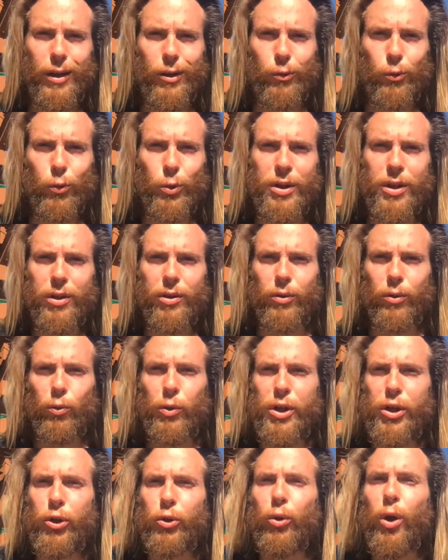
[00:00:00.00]

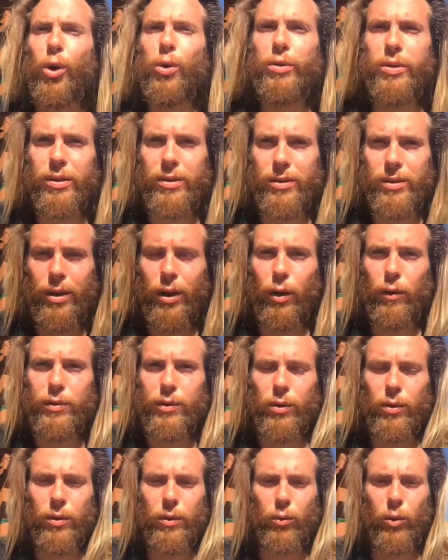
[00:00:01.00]
regrows itself.
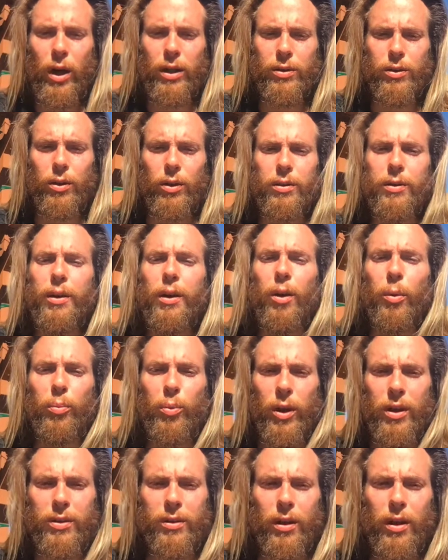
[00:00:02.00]
So why it's called terra
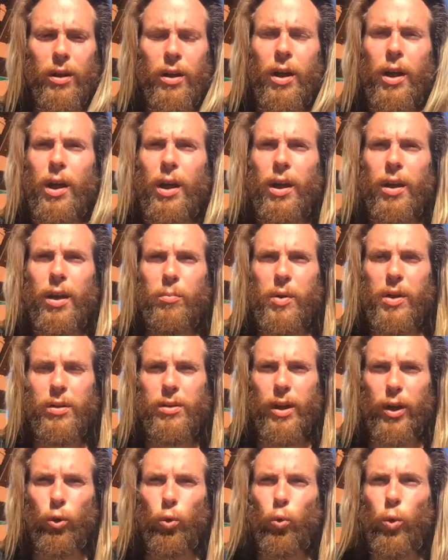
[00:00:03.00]
preta, it means
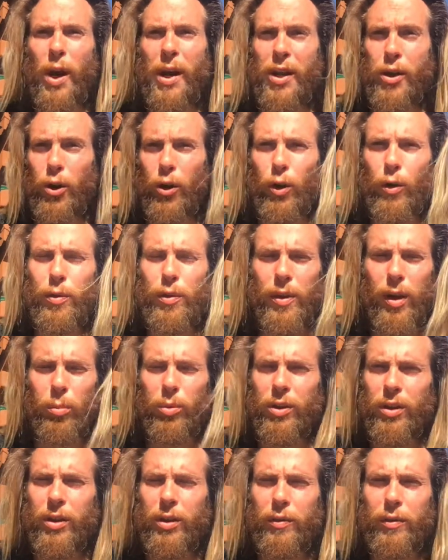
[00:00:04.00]
like ready earth, I
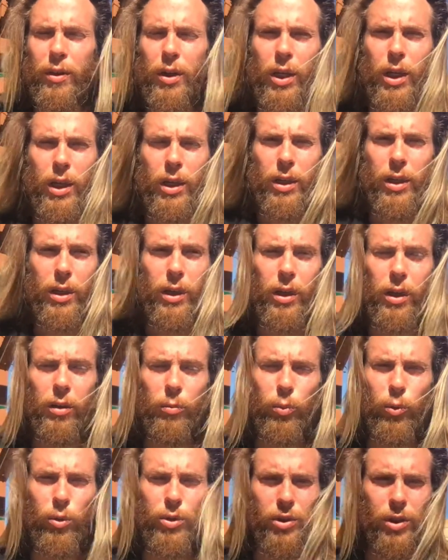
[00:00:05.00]
believe, in
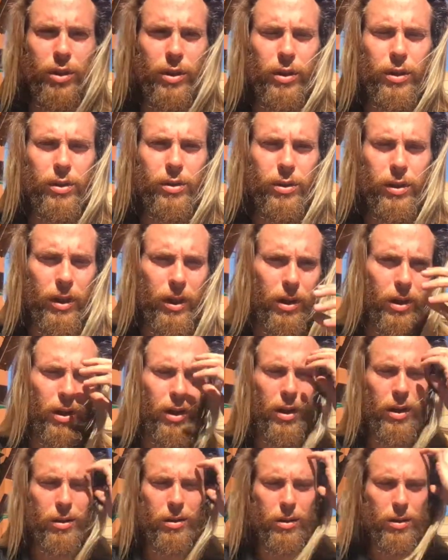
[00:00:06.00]
Portuguese,
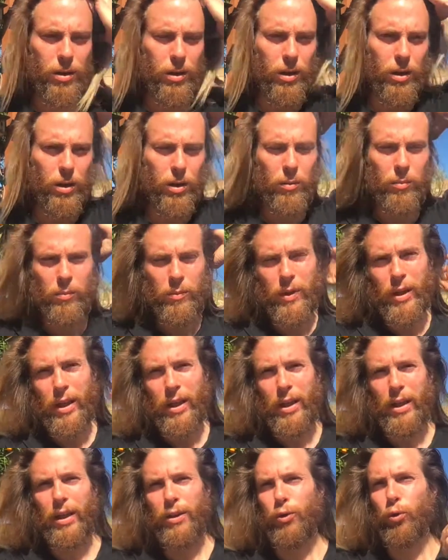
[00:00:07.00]
and
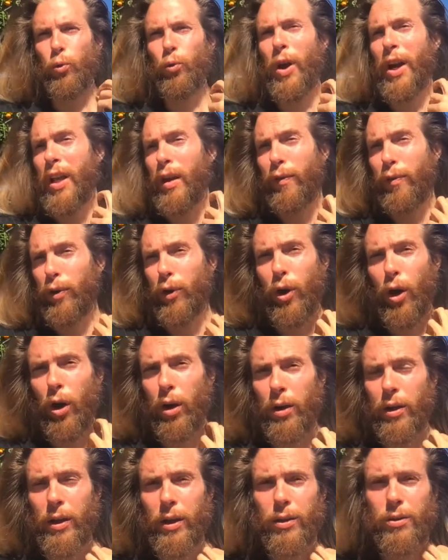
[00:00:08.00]
it's ready for
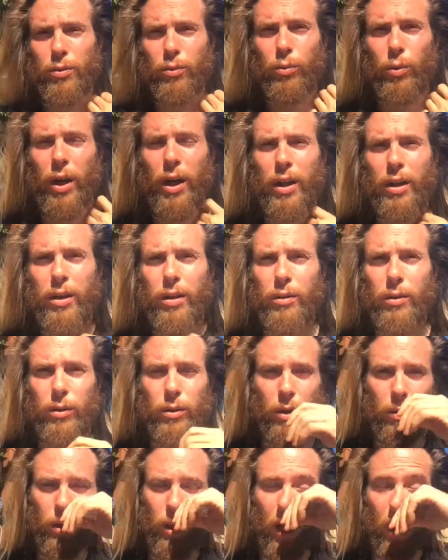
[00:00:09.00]
gardening. It's ready.
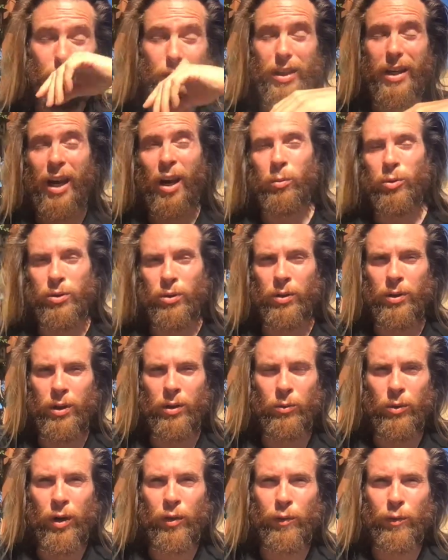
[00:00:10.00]
A lot of the Amazonian
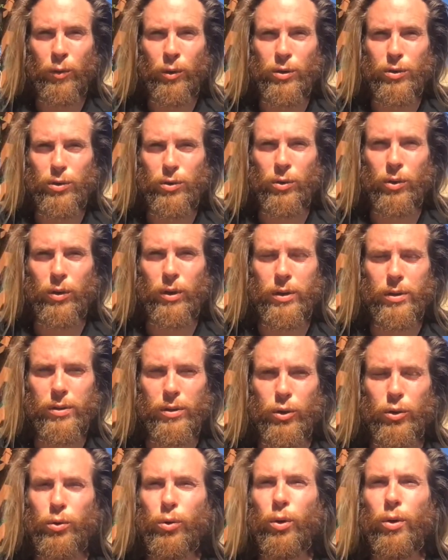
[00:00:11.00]
rainforest soil is
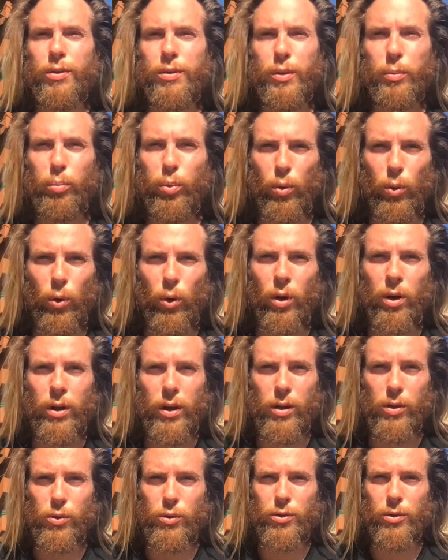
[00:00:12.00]
notoriously poor in
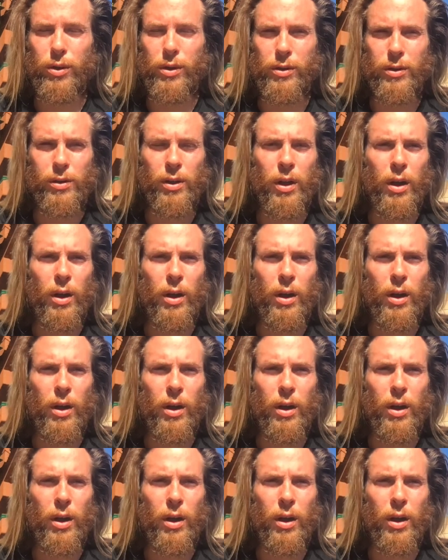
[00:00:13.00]
nutrients.